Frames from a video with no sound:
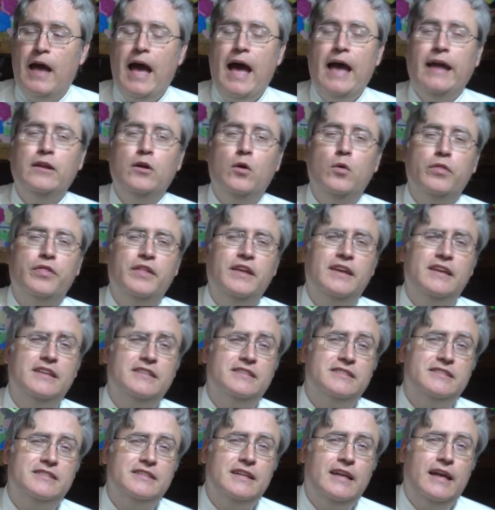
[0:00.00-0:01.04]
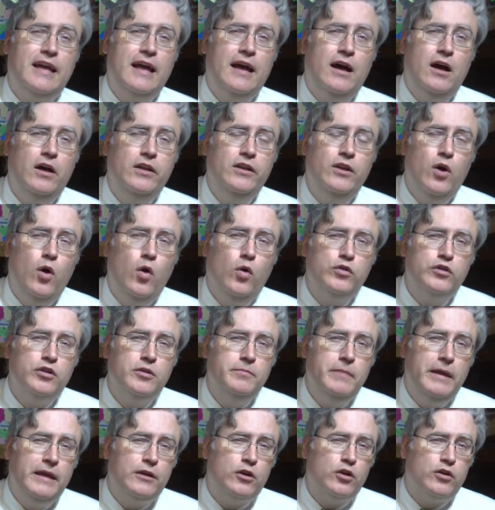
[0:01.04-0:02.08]
I don't think it's an
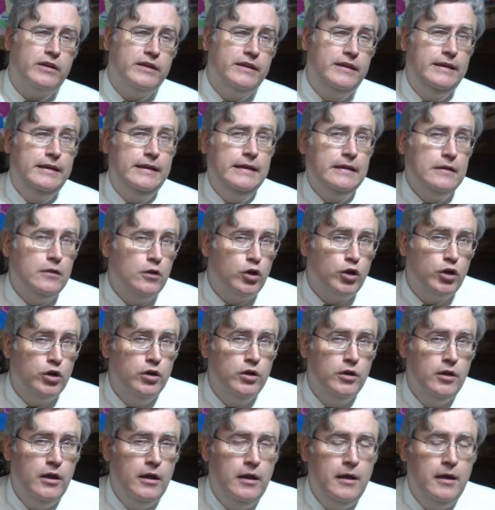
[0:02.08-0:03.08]
Ultimaker killer,